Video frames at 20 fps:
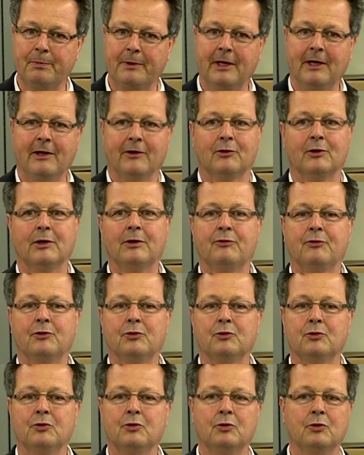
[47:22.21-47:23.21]
So if you
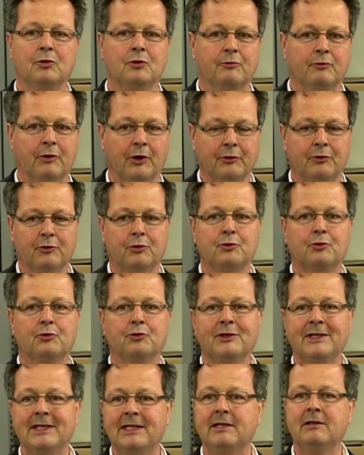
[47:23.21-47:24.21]
want to
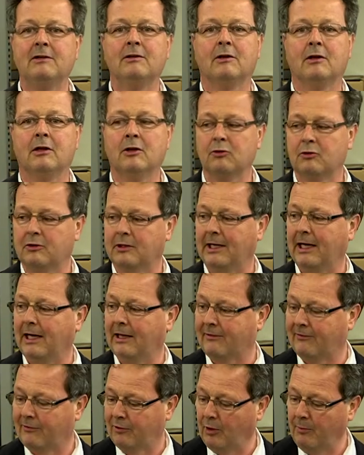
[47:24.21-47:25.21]
re-look at
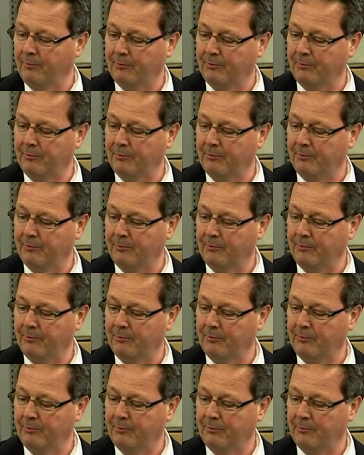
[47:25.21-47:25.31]
some